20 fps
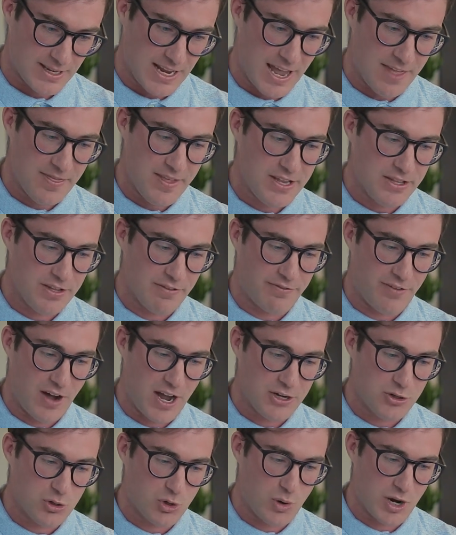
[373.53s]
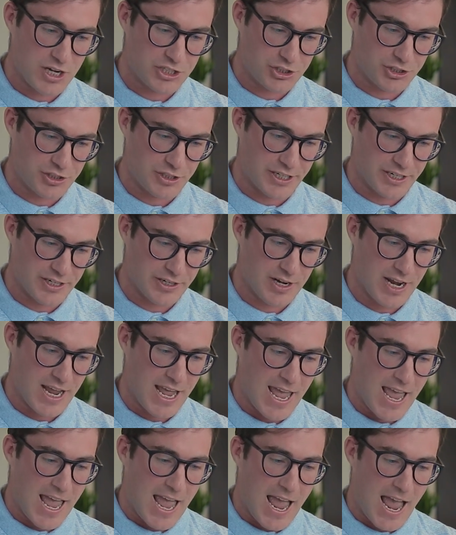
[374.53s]
And then the final question here,
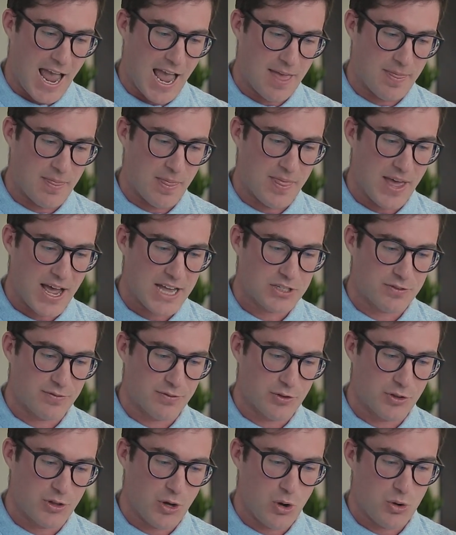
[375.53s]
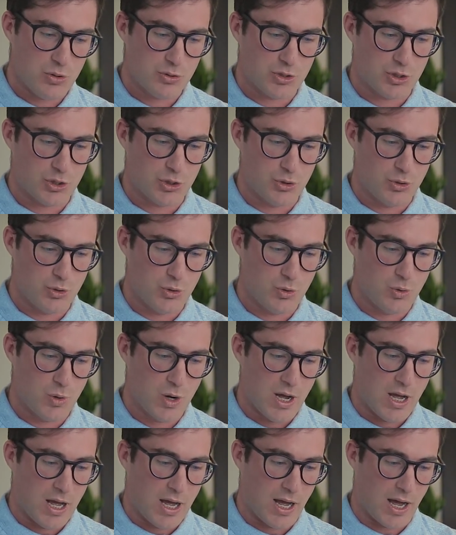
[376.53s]
and that's for those who
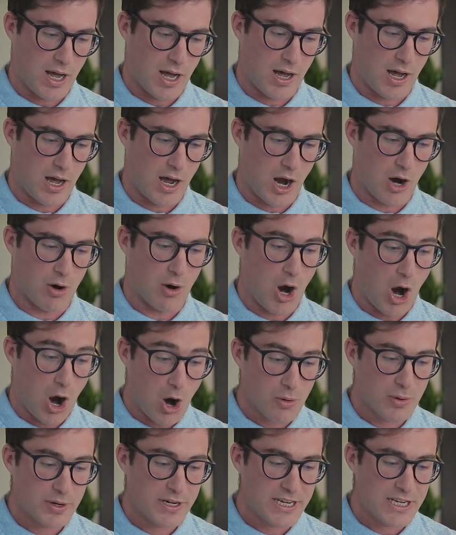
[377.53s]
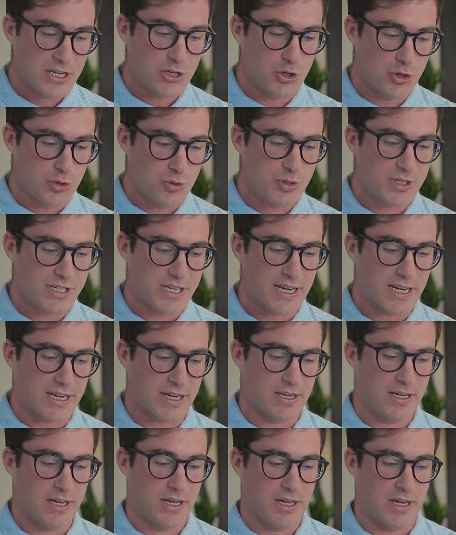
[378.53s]
are already
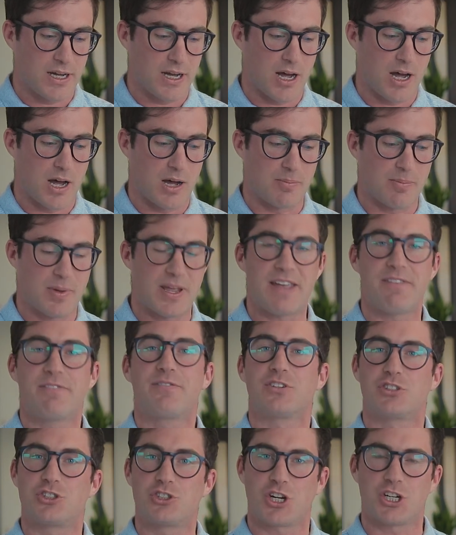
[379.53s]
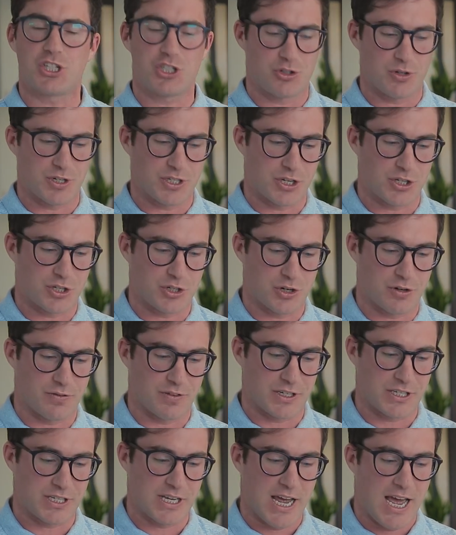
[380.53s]
using infrastructure as a
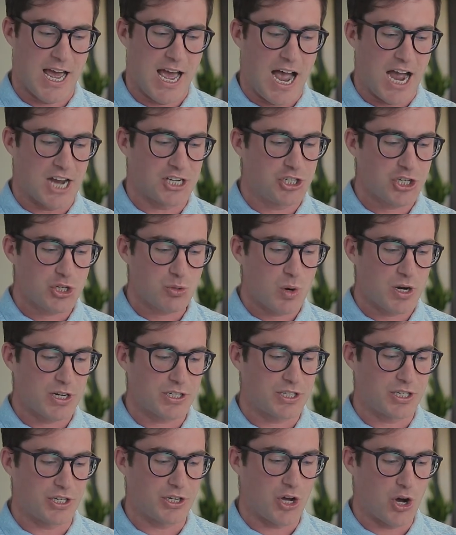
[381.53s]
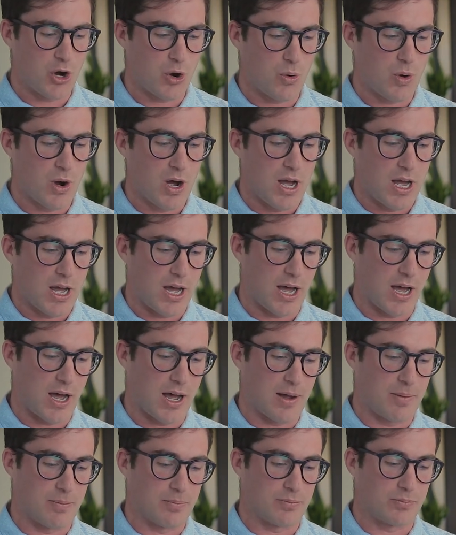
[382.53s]
service. I just wanted to know,
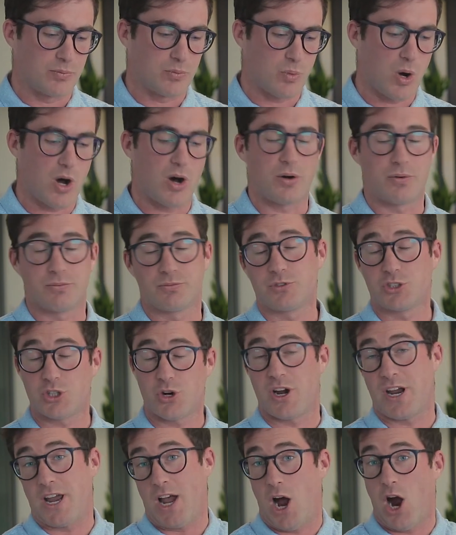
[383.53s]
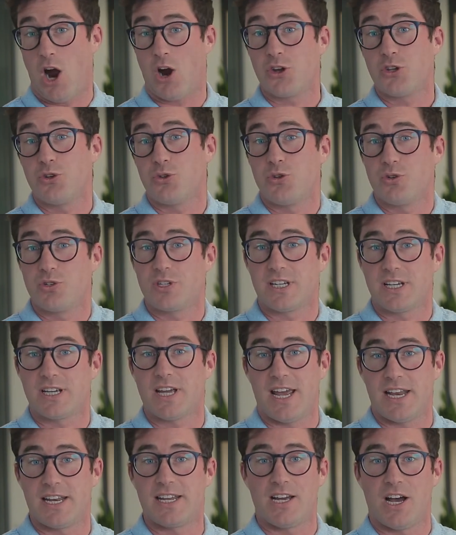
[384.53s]
are you
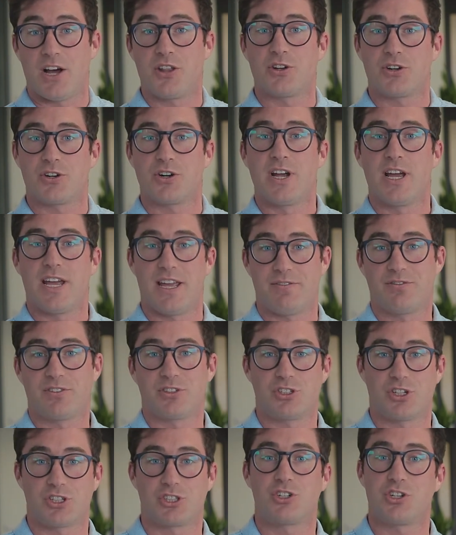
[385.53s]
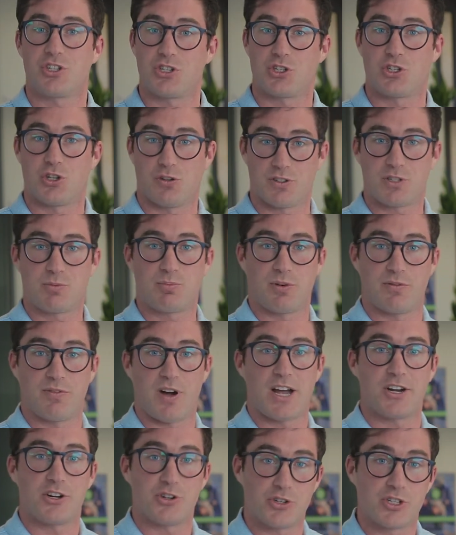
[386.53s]
using any other infrastructure as a service
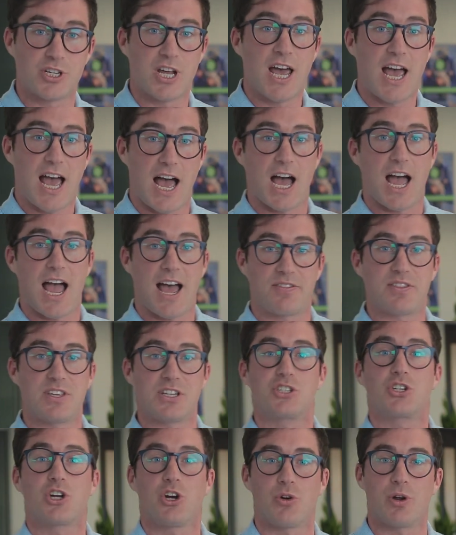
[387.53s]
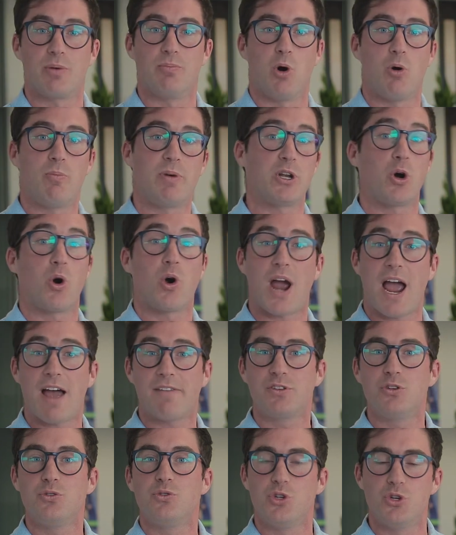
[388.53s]
providers at this current moment, or
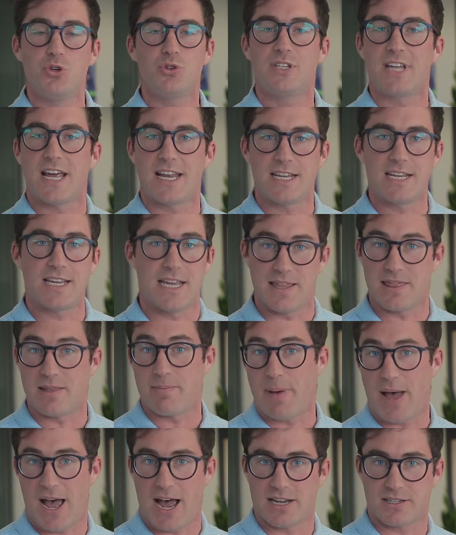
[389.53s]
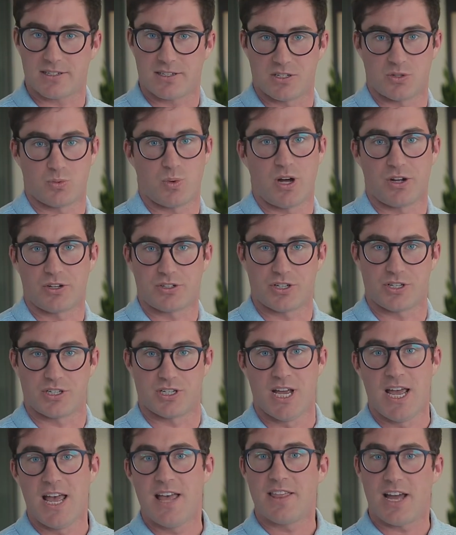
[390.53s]
have you used any in the past as well?
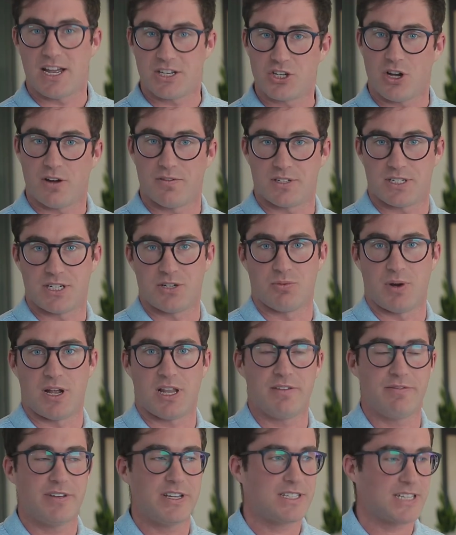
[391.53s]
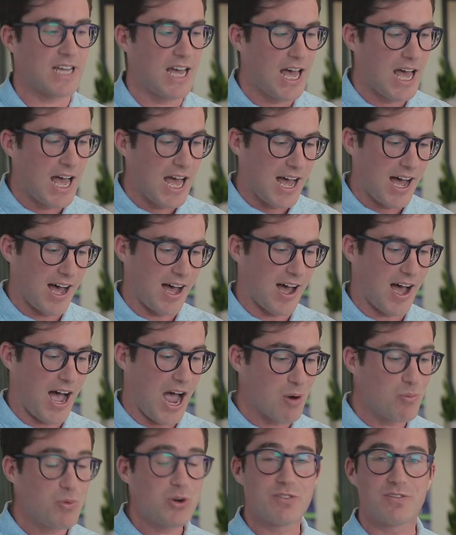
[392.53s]
Because that's obviously relevant.
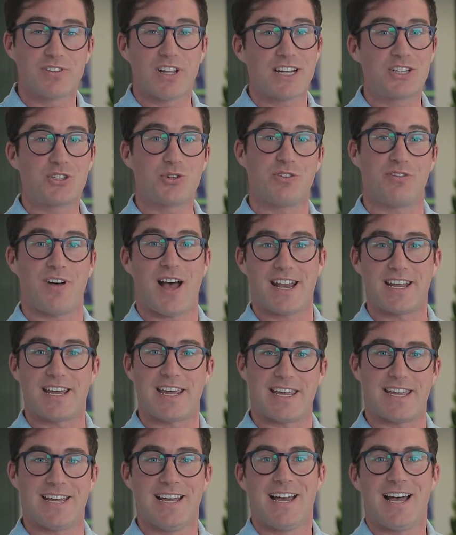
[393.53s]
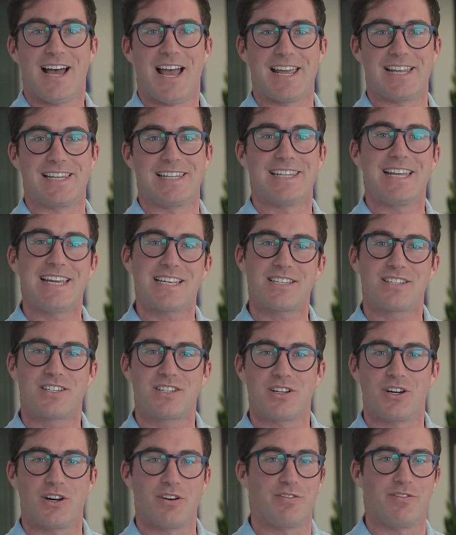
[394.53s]
I would have liked to have had a
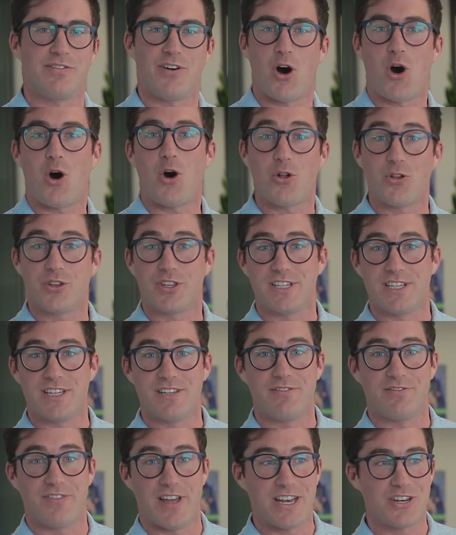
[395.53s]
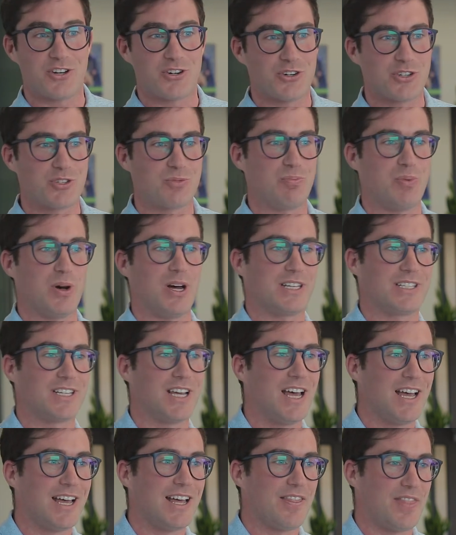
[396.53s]
list of all the vendors, but
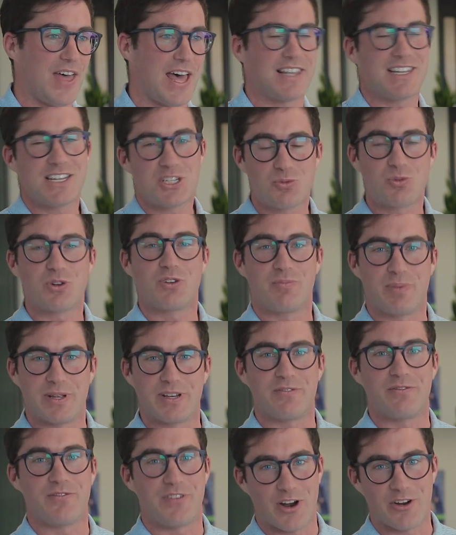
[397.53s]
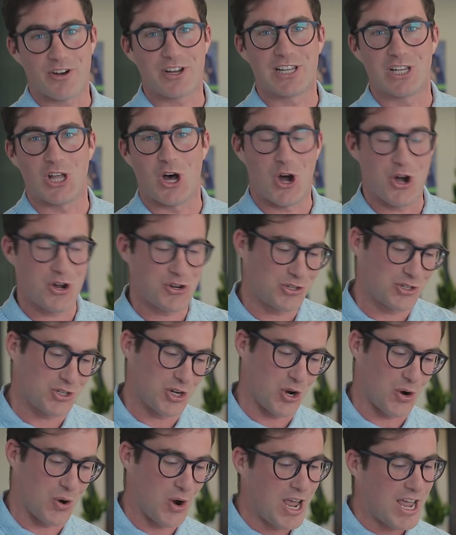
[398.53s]
that list would have been very long.
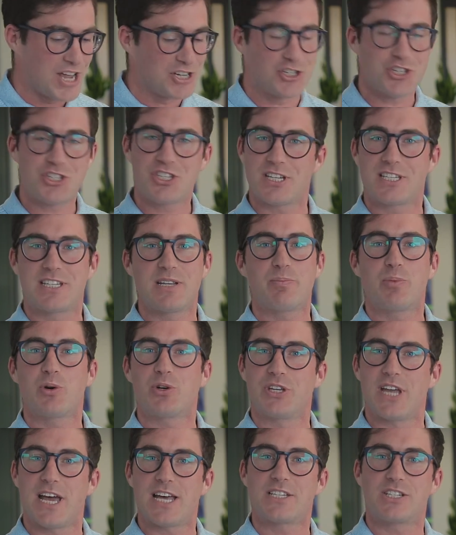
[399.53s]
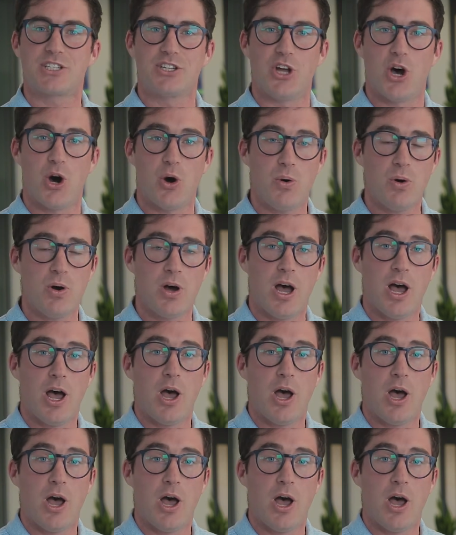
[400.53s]
So just a simple yes, no.